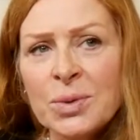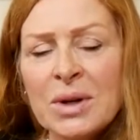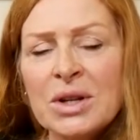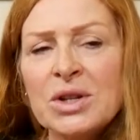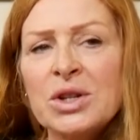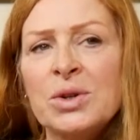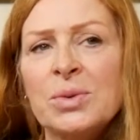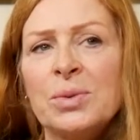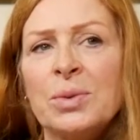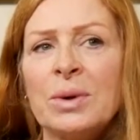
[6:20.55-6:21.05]

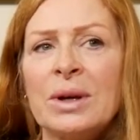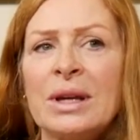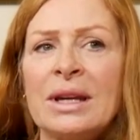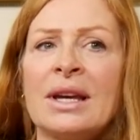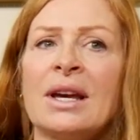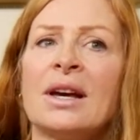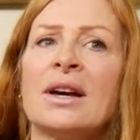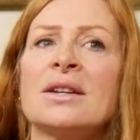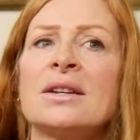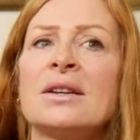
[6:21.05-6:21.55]
which we
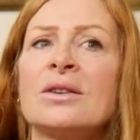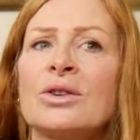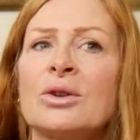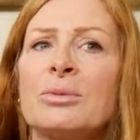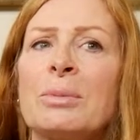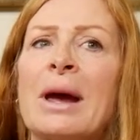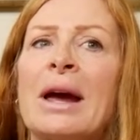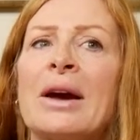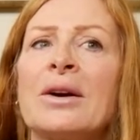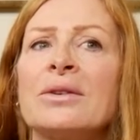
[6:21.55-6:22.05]
heard a lot
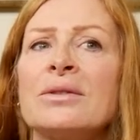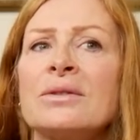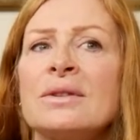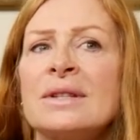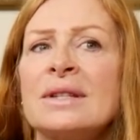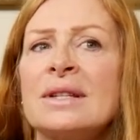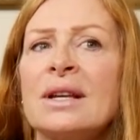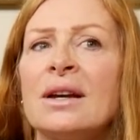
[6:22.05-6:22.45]
about